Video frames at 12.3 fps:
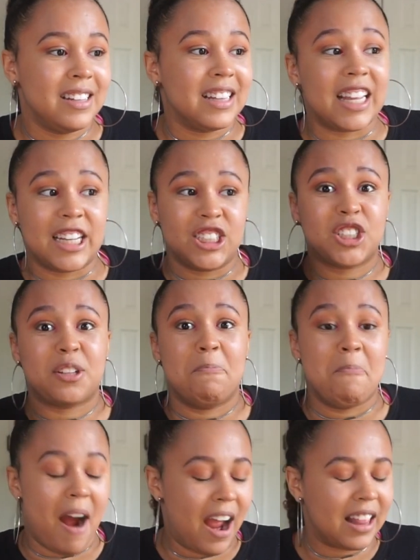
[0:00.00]
Like, it's just a
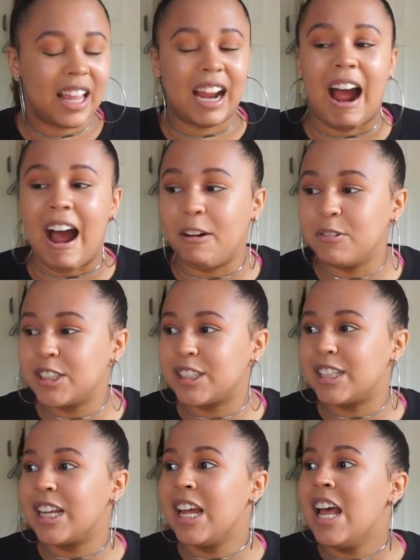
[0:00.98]
mind. Like, I
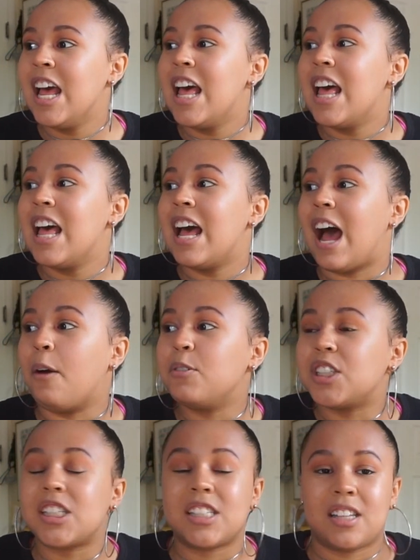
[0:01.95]
would
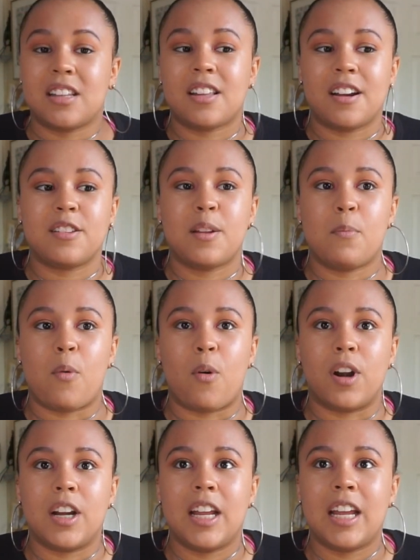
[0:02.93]
just sit there in the
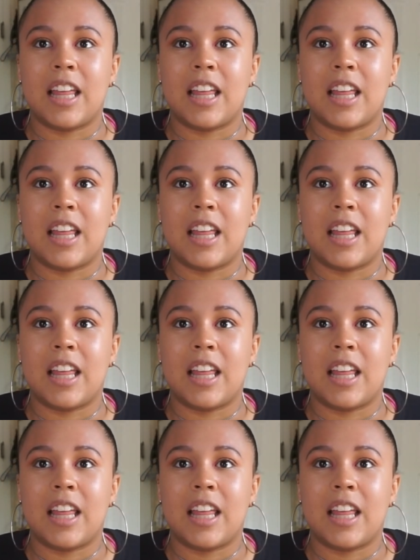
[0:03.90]
morning,